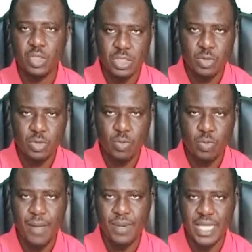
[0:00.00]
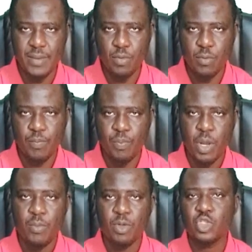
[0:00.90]
it will still be applicable.
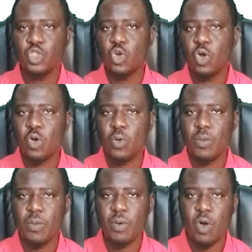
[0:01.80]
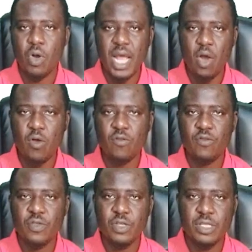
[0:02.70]
But your order
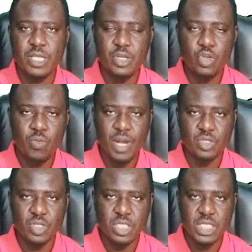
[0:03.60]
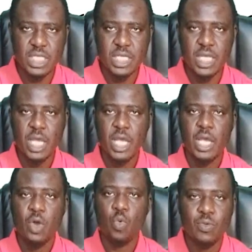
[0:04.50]
of the new matrix C
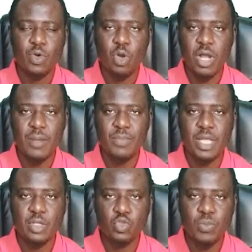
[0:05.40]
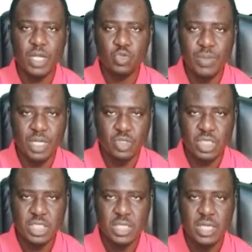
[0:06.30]
will no longer be a 2 by 2
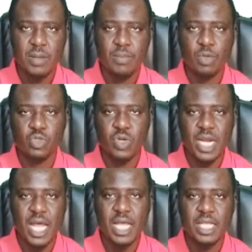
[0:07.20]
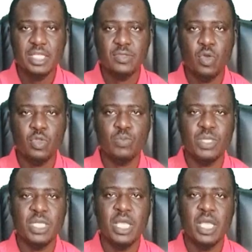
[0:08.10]
matrix, but rather it's going
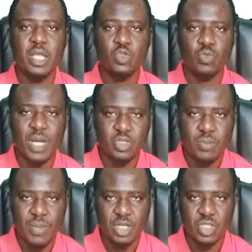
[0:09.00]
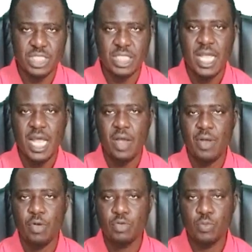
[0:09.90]
to be a 2 by 3 matrix,
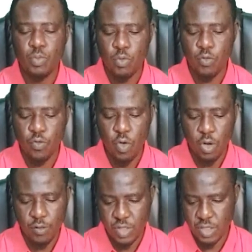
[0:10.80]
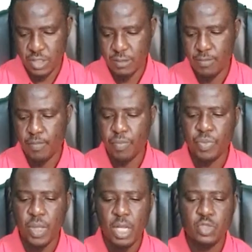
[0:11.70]
and we are going to prove all of this.
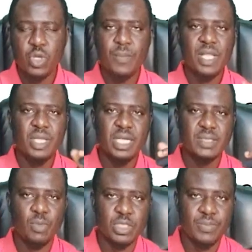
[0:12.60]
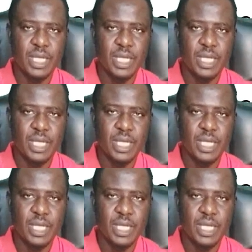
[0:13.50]
So in matrix